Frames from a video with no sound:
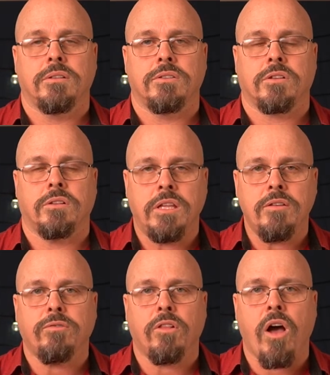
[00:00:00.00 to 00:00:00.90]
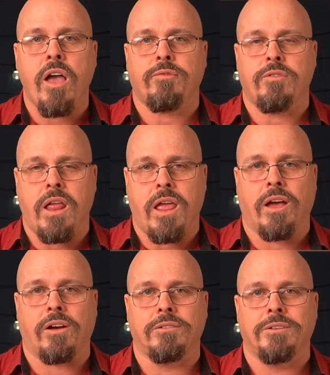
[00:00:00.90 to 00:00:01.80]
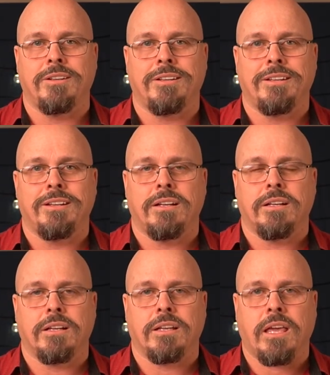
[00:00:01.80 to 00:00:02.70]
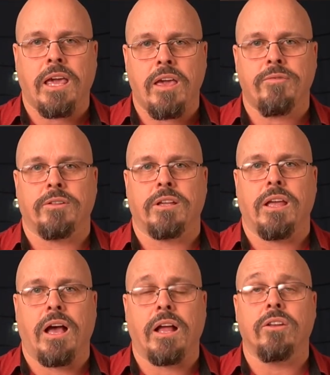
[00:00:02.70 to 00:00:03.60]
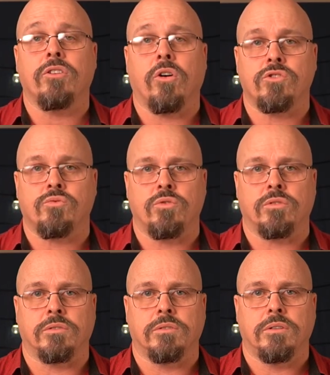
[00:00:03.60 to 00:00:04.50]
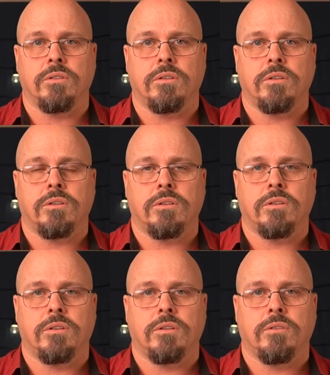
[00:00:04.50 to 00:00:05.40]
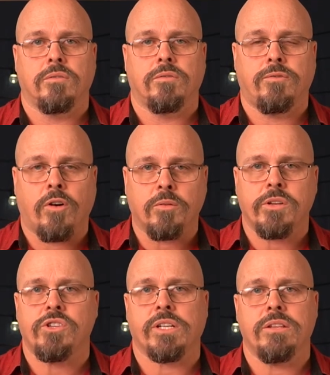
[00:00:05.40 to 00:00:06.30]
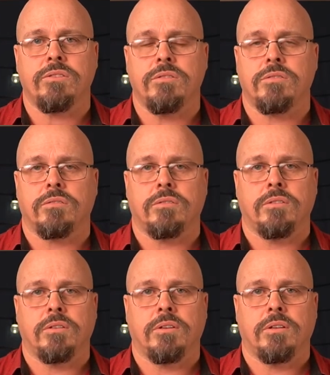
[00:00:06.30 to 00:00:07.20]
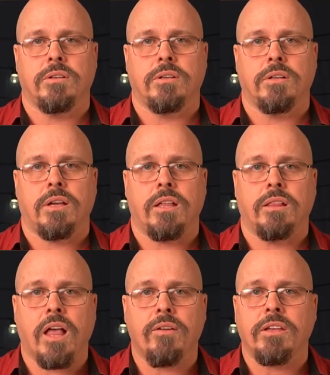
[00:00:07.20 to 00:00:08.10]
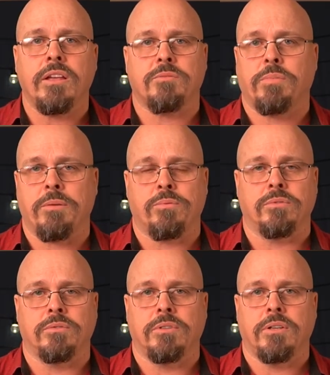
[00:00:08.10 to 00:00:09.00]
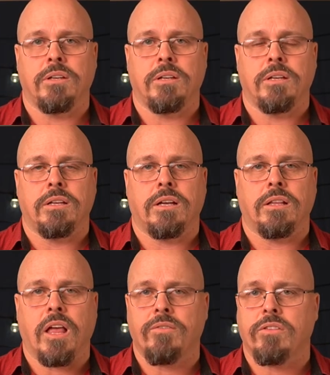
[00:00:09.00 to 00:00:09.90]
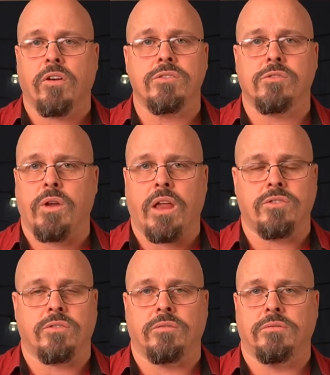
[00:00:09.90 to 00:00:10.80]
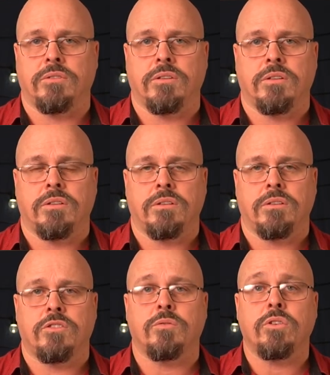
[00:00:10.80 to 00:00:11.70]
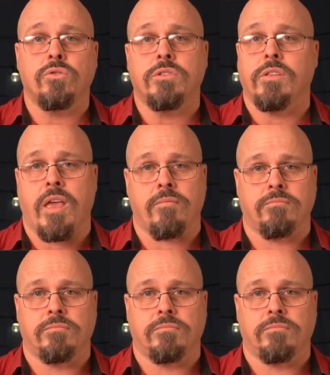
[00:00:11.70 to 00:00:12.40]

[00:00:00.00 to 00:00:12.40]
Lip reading: So live life now carefully under God's rule, following Jesus and loving his people and loving those around you, doing good to them.